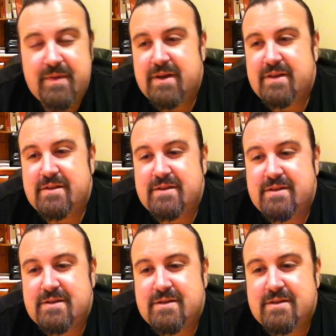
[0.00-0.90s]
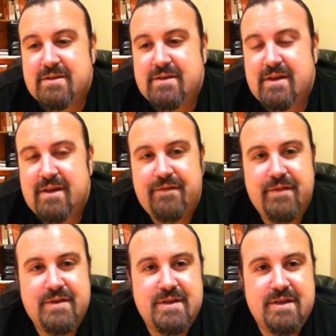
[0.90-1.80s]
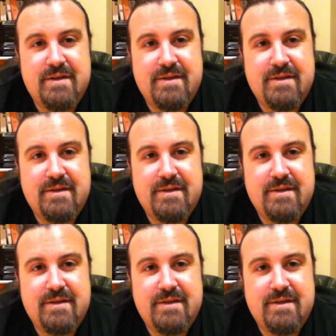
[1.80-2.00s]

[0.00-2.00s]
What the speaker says: and if there's